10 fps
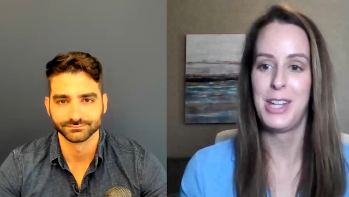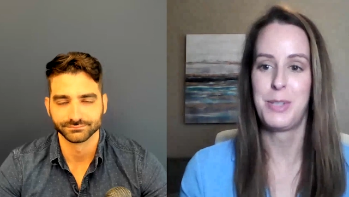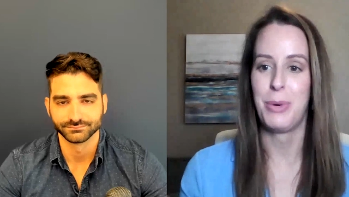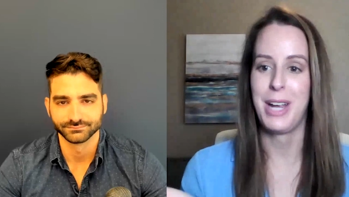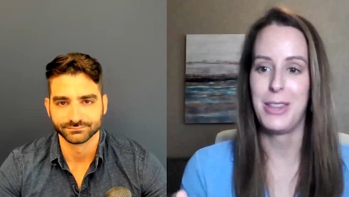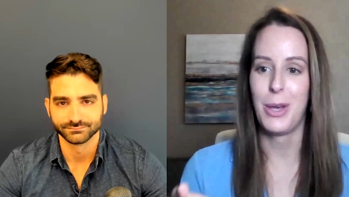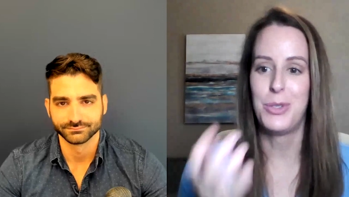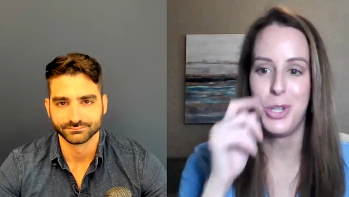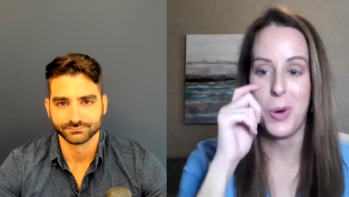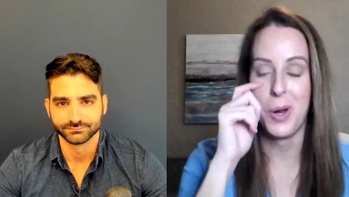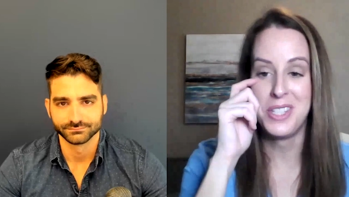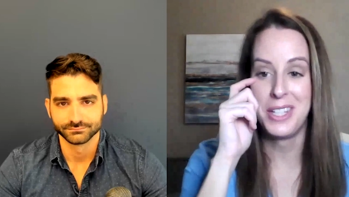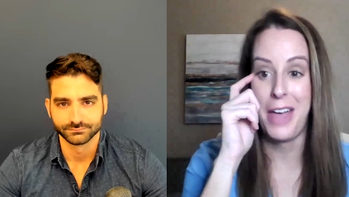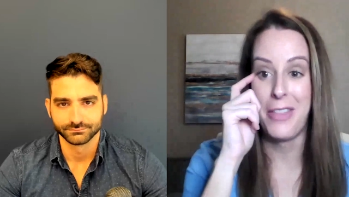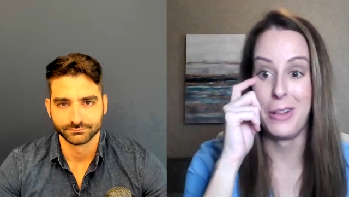Speaker 1: it's bringing those two worlds
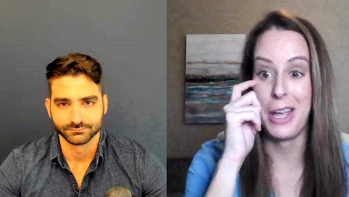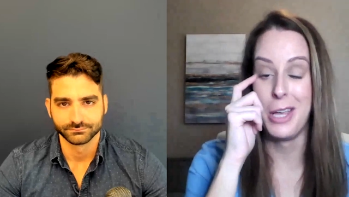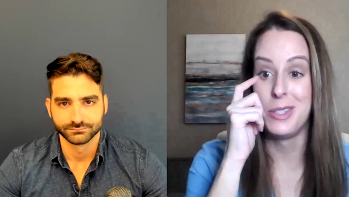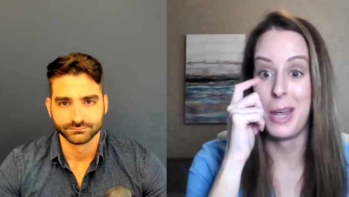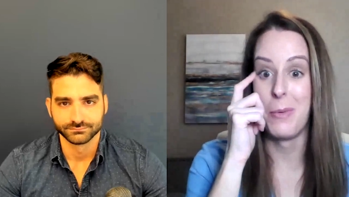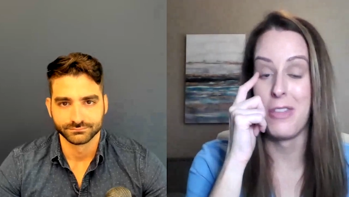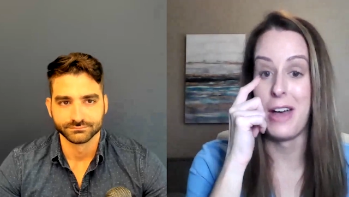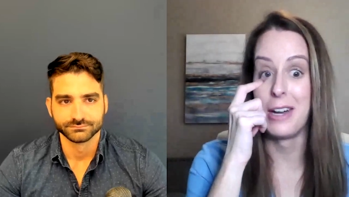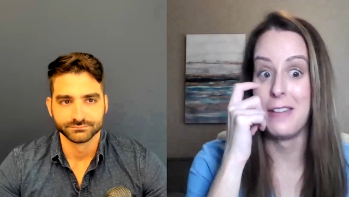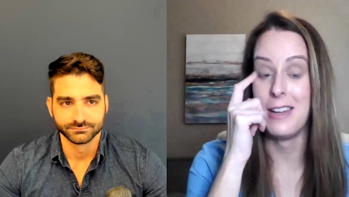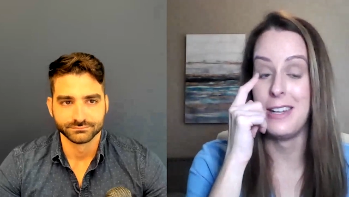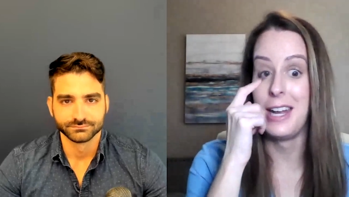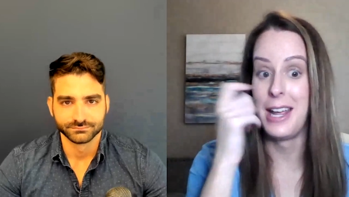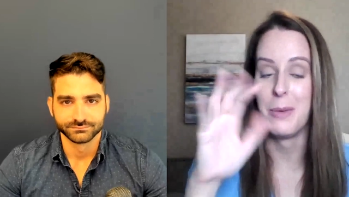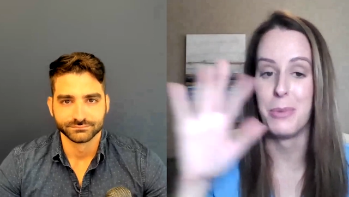together, like you said, without even
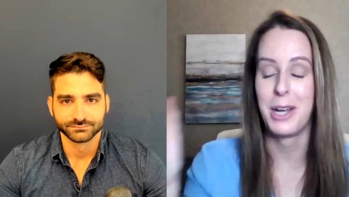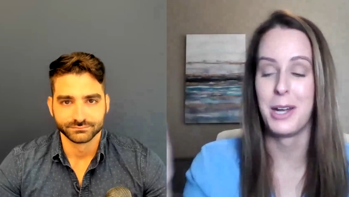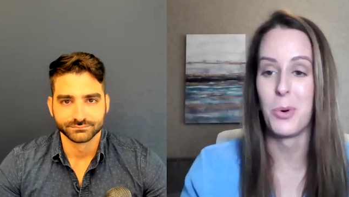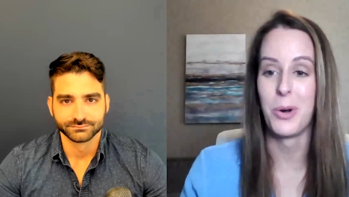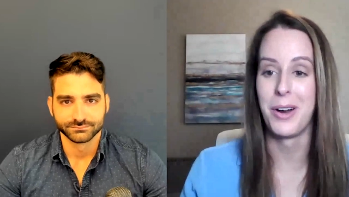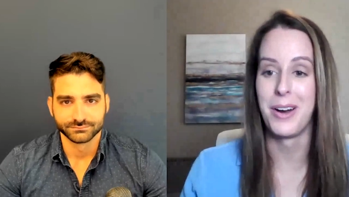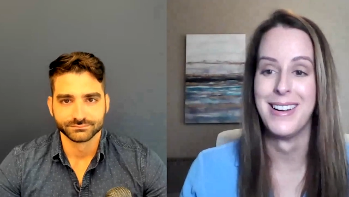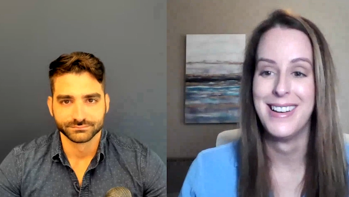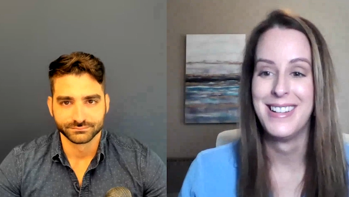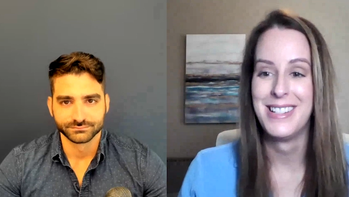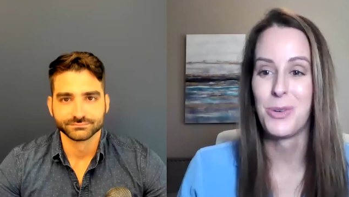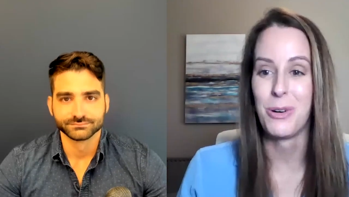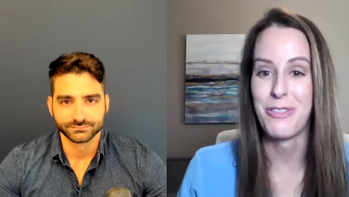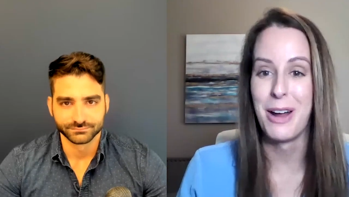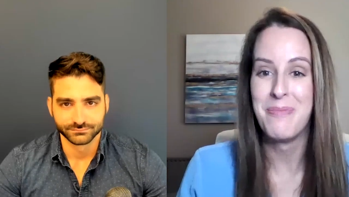needing a brick and mortar
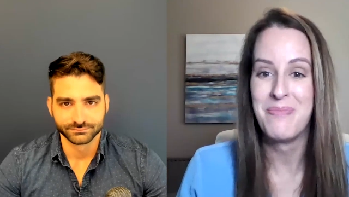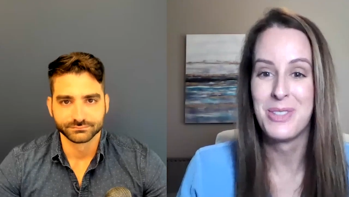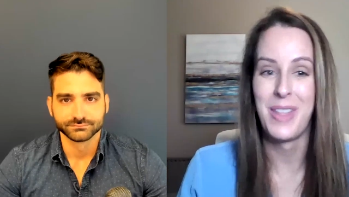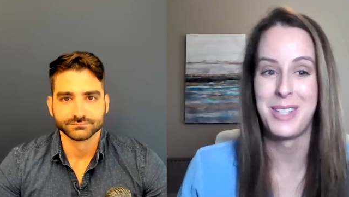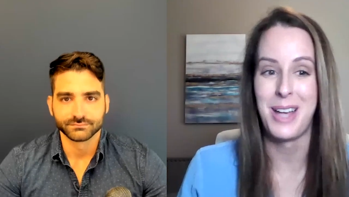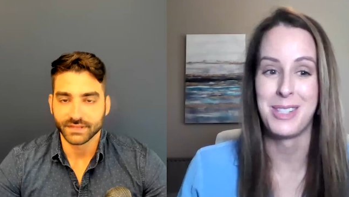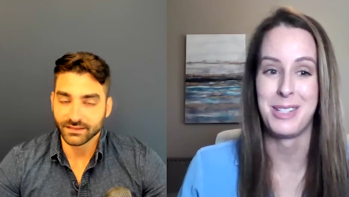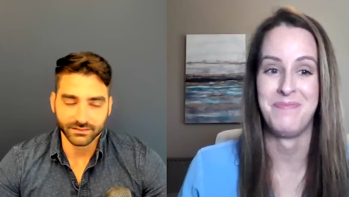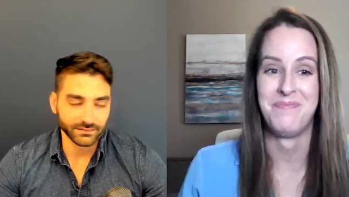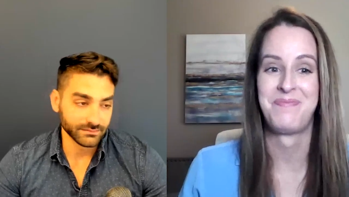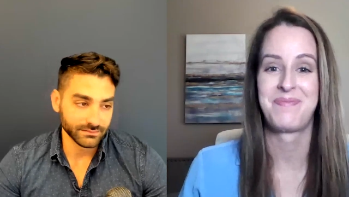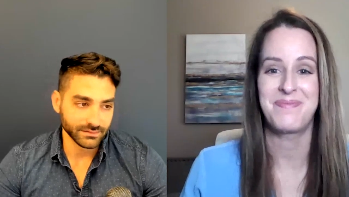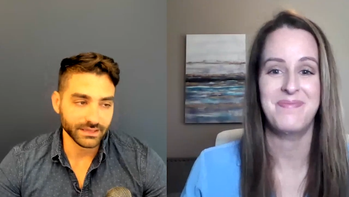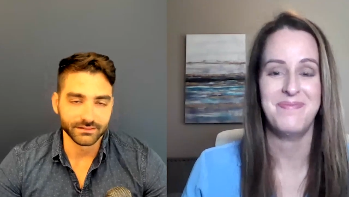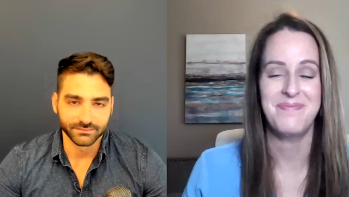storefront. So that's awesome.
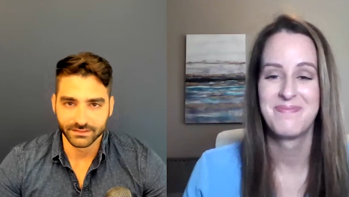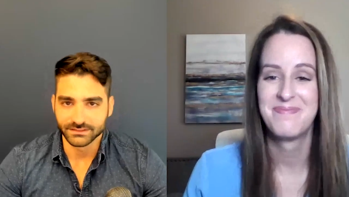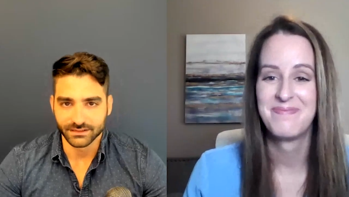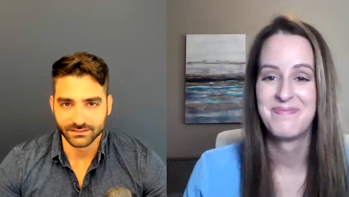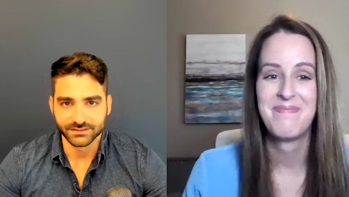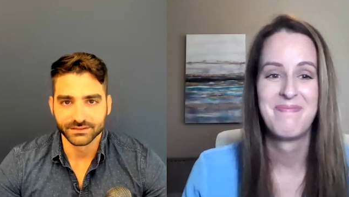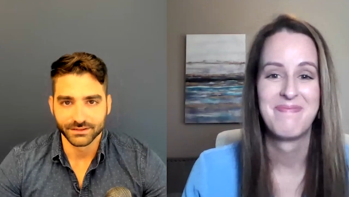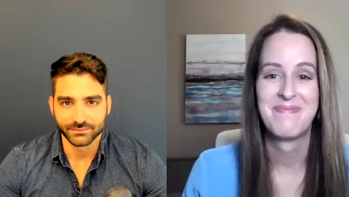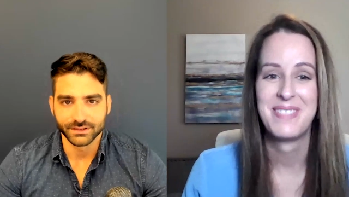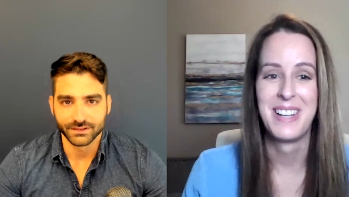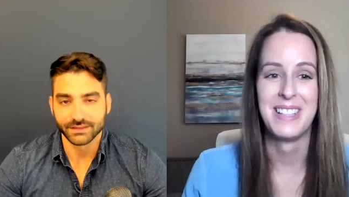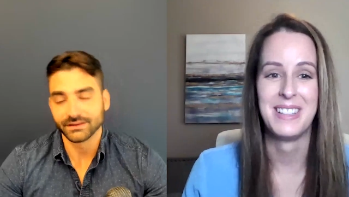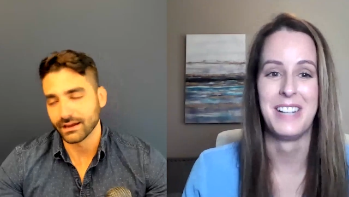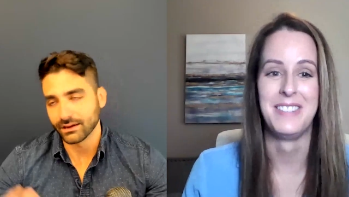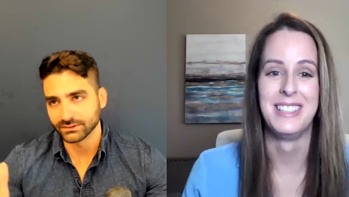
Speaker 2: Yeah, exactly. Yeah, yeah.
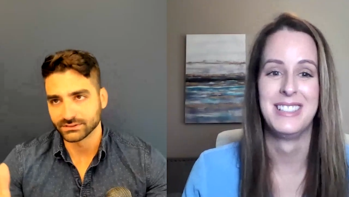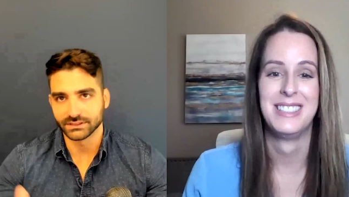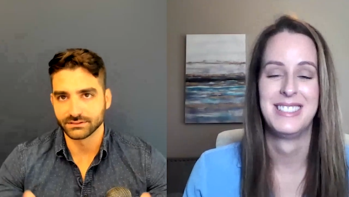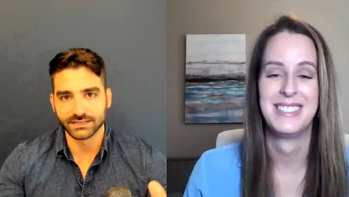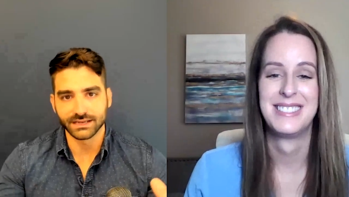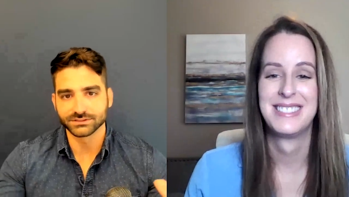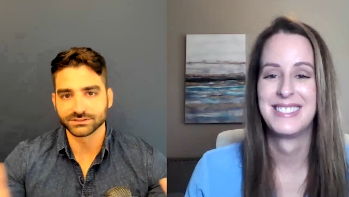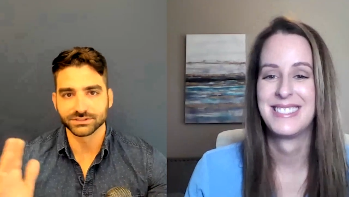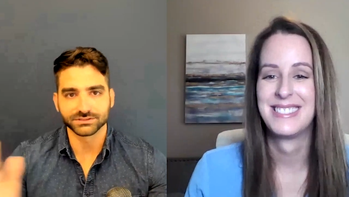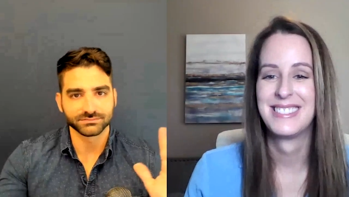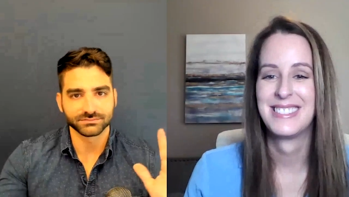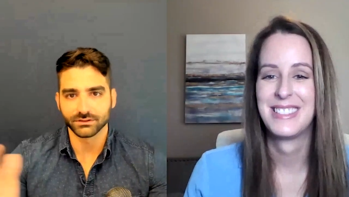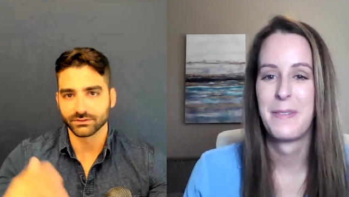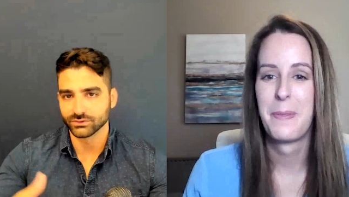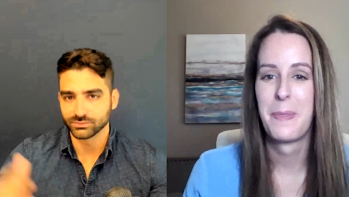Love and now it. it's it, now it's just
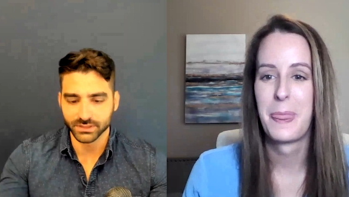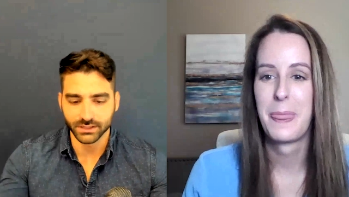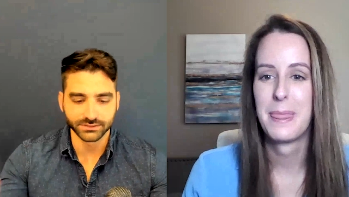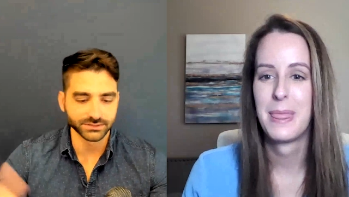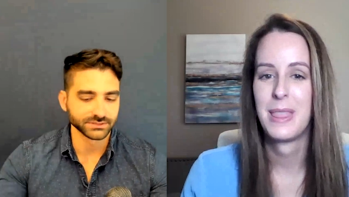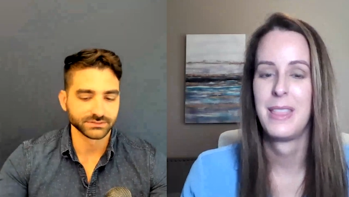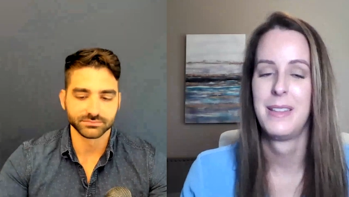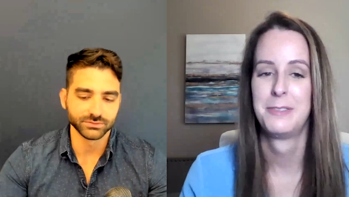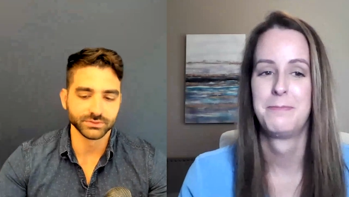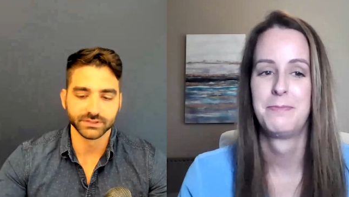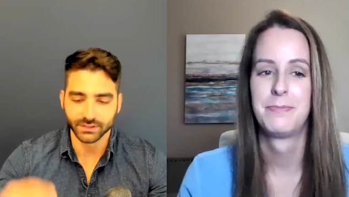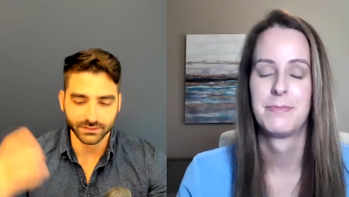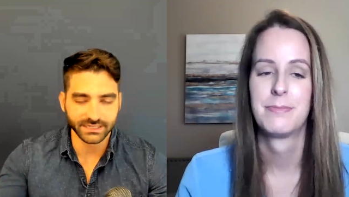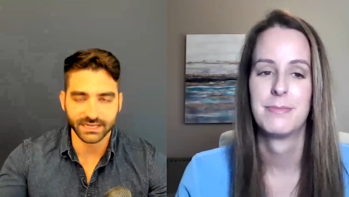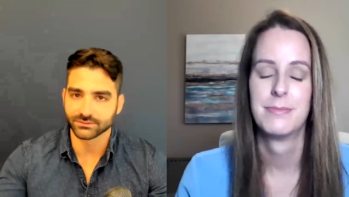you know it goes beyond just doing
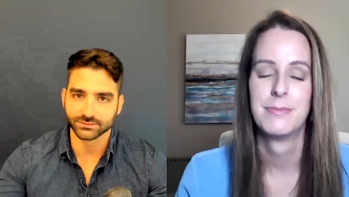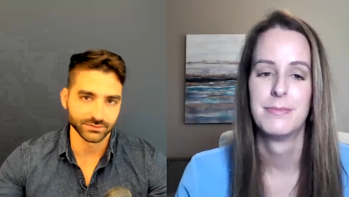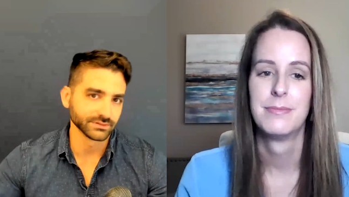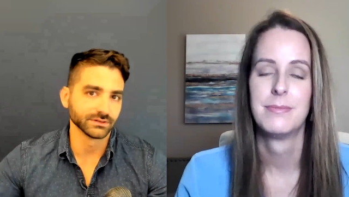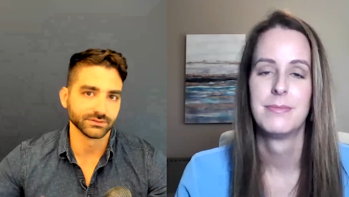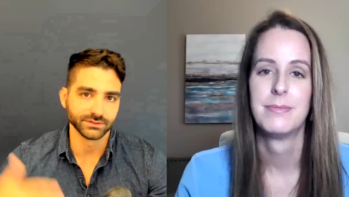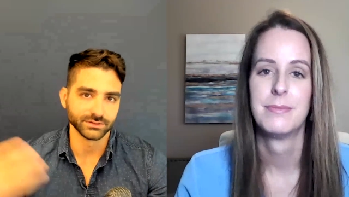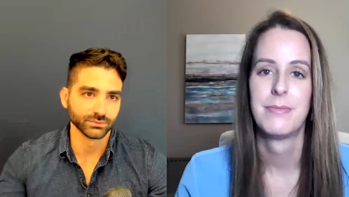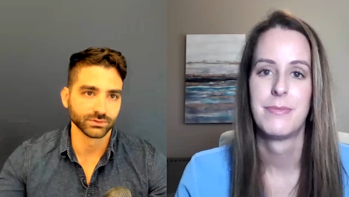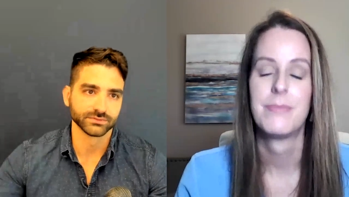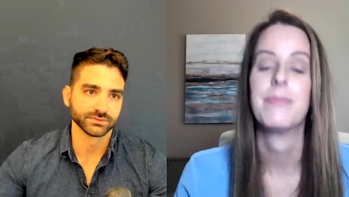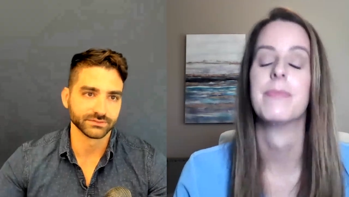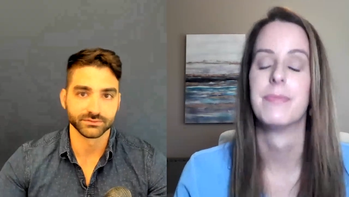a tax return. You know, you could work mm-hmm. for